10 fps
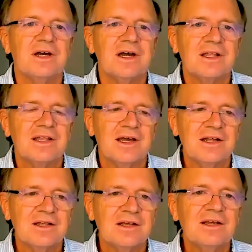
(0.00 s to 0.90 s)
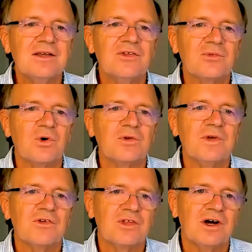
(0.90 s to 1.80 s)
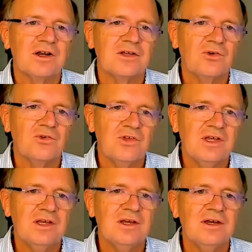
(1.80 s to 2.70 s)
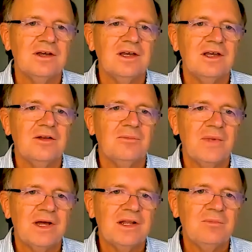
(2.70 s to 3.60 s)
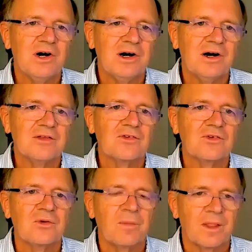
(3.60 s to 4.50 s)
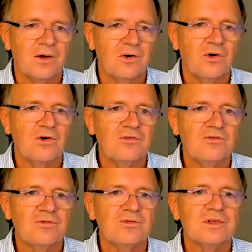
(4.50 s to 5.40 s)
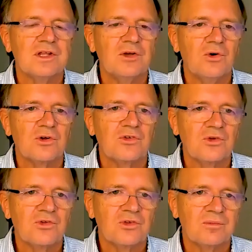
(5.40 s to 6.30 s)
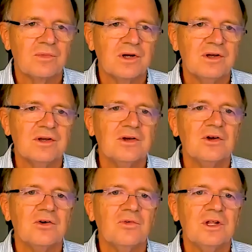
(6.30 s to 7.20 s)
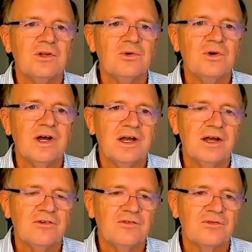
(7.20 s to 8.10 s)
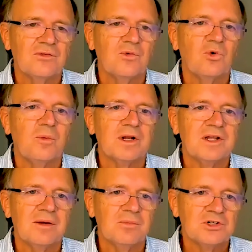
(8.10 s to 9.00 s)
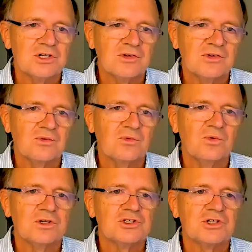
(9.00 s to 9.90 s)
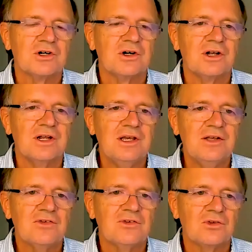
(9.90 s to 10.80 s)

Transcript: And that is what we are starting to see in many parts of the Earth system. We do have warmer temperatures, which leads